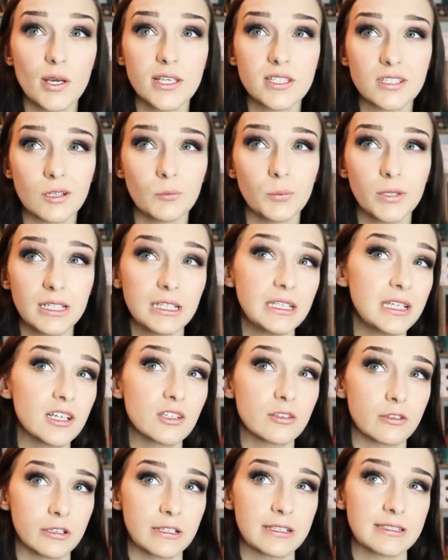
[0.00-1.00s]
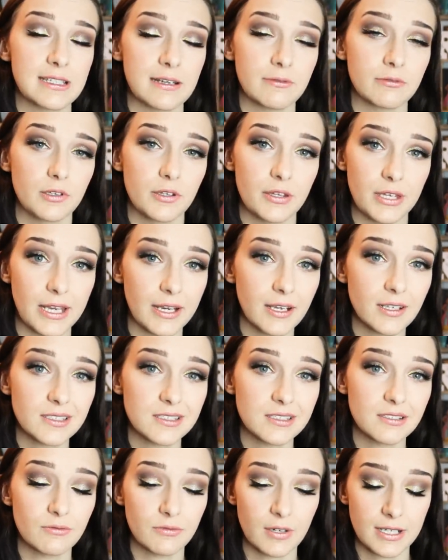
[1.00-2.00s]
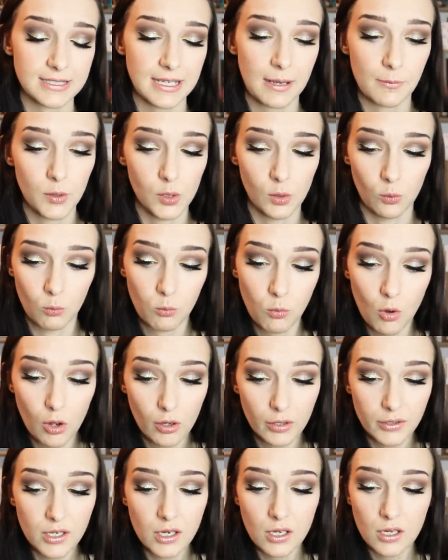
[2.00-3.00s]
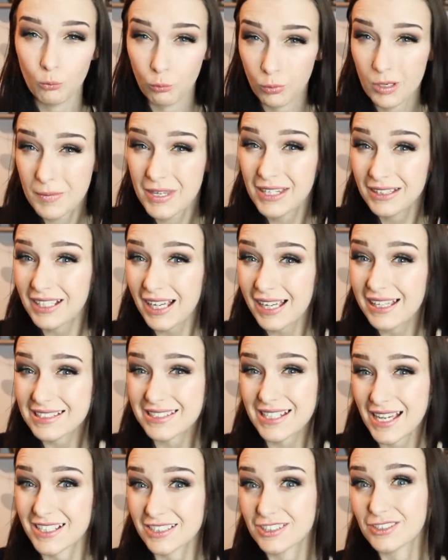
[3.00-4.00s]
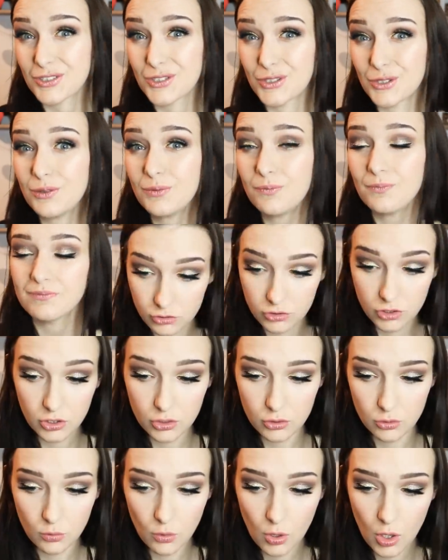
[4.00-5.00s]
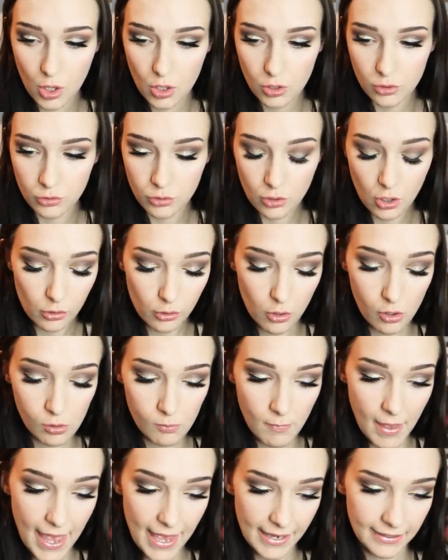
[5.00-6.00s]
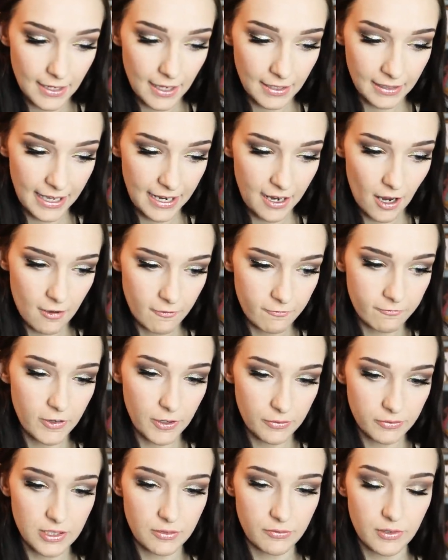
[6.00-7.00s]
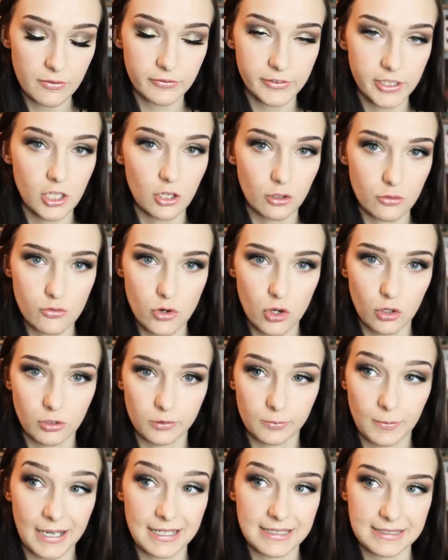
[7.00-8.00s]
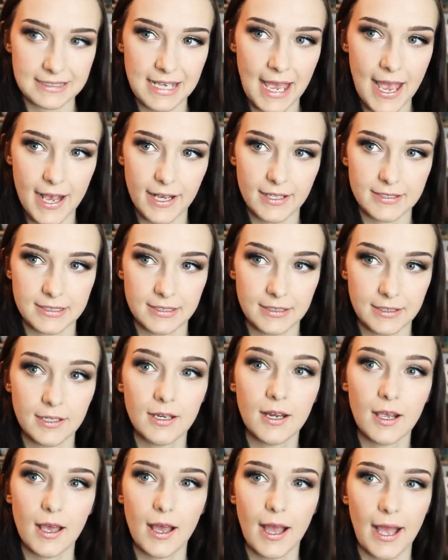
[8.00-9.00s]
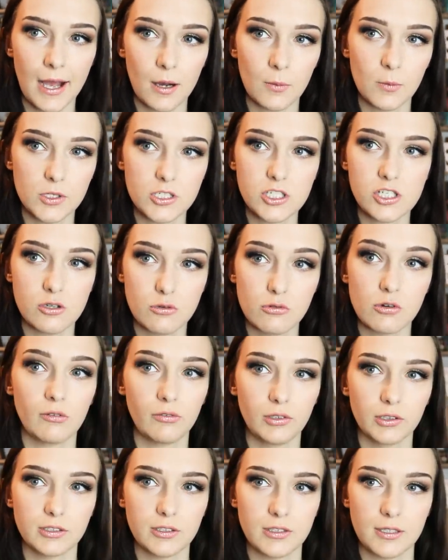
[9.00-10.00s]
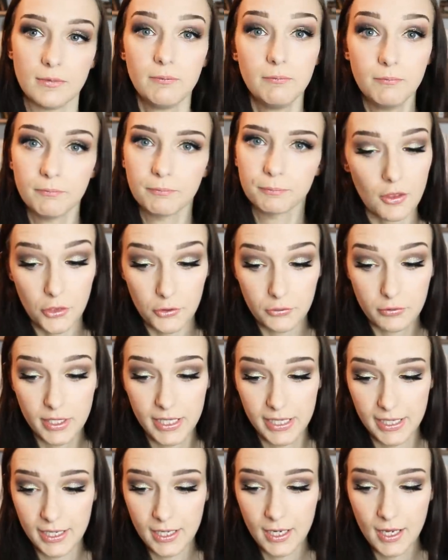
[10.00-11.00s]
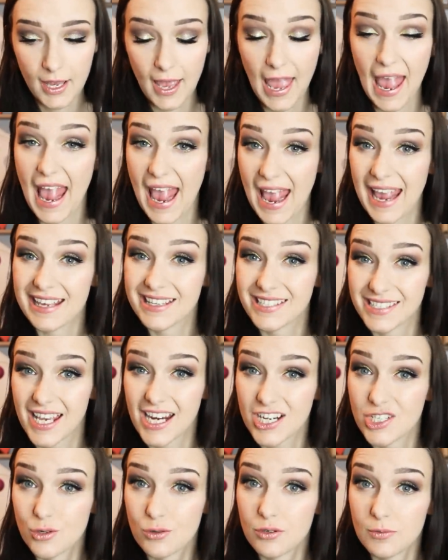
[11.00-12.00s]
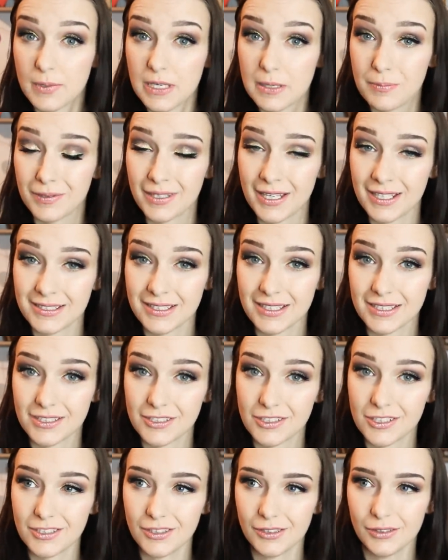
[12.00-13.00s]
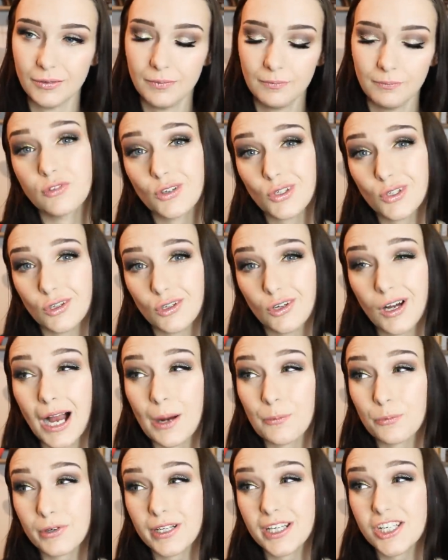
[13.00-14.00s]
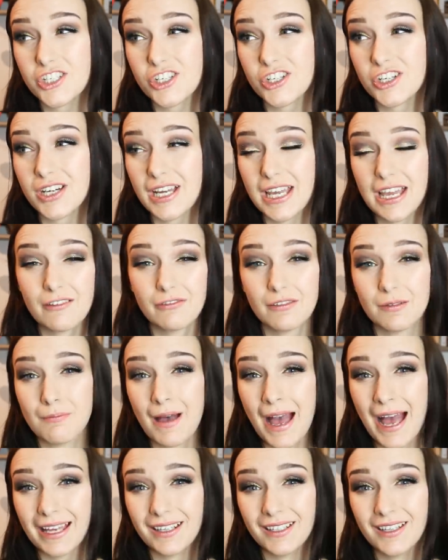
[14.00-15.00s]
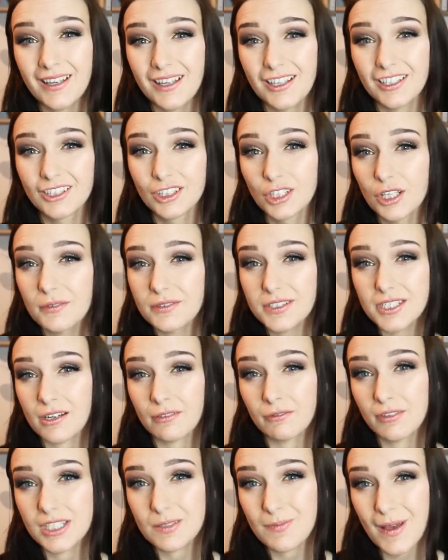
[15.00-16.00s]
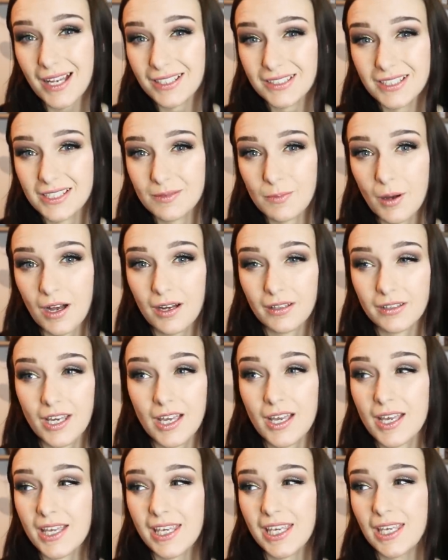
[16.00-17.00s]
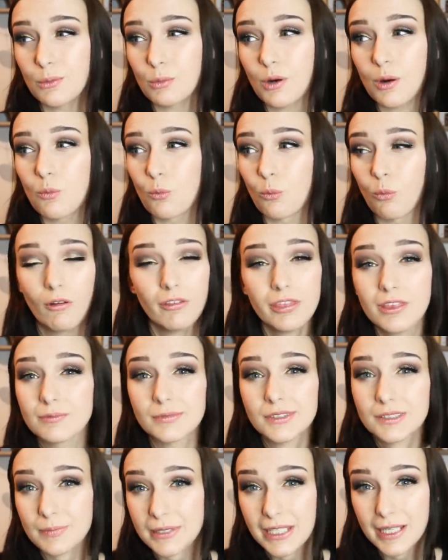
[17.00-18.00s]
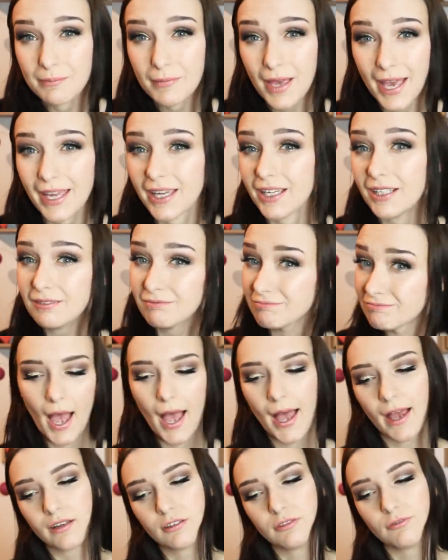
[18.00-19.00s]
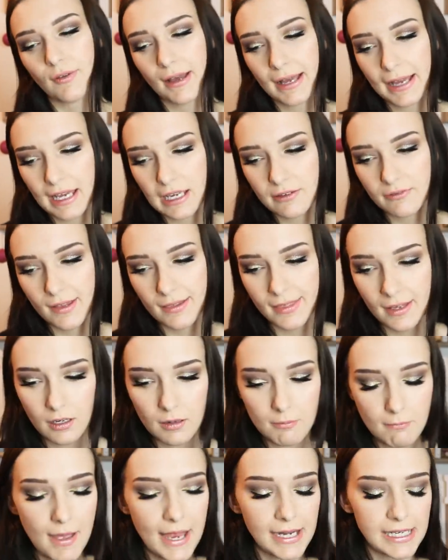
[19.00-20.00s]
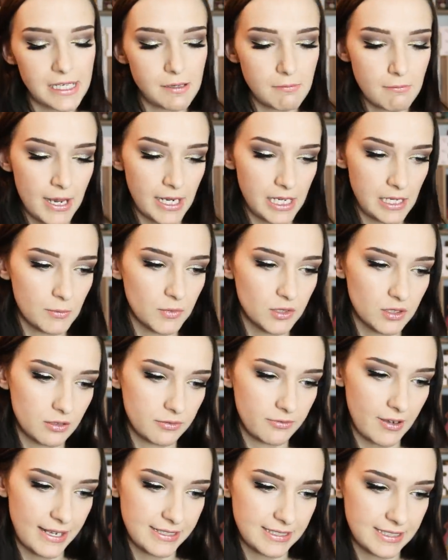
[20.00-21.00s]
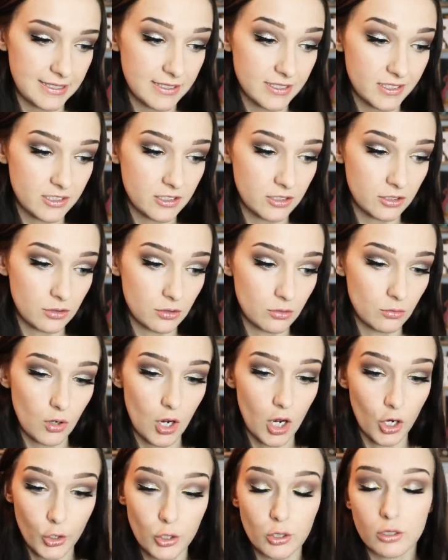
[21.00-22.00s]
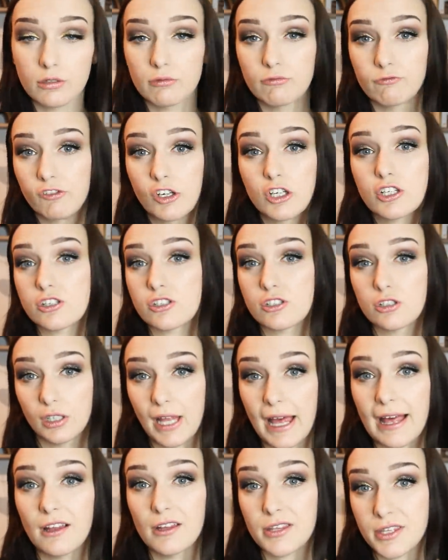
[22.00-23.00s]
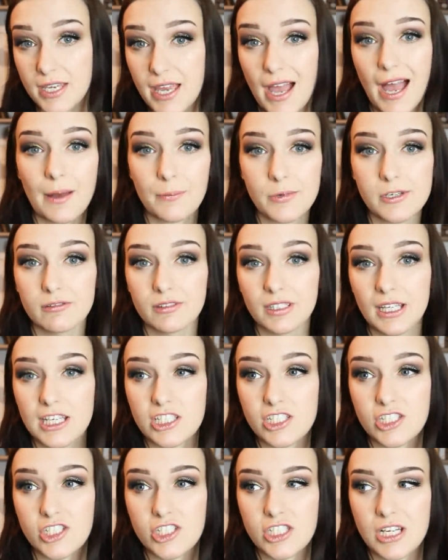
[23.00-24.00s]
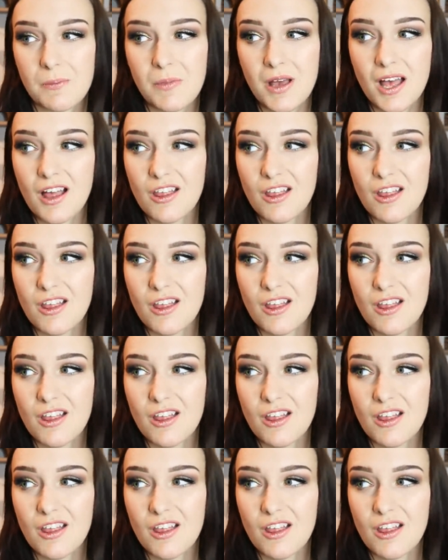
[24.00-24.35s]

he's completely ignoring several things. For example, 1, women like sex too. 2, not all men are 50-50 controlled by sex and how much you grovel to them. 3, asexual people exist too. 4, I'm pretty sure if a man loves and respects his partner, he won't want them to be in pain. And 5, there are many, many more facets to a good, functional, healthy, happy relationship